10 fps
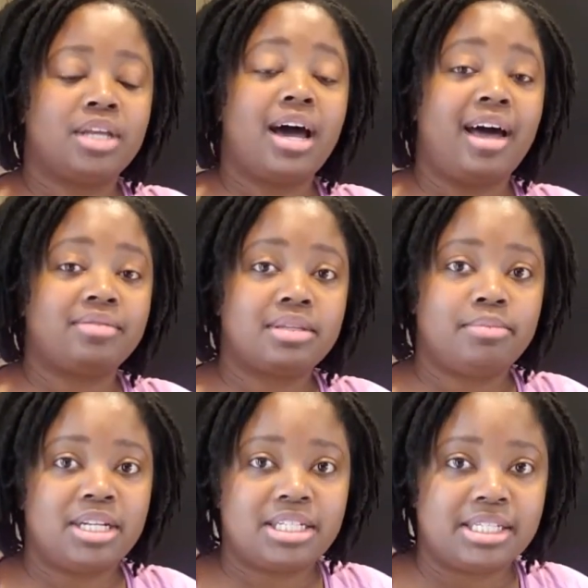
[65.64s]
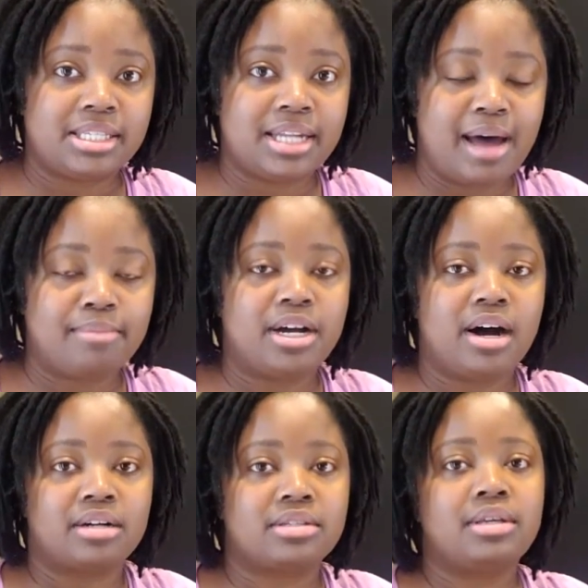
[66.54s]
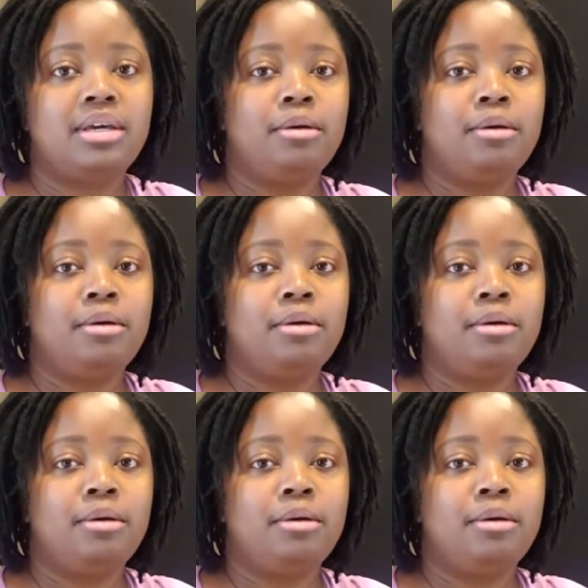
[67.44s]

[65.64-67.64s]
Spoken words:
have submitted to SnapDocs,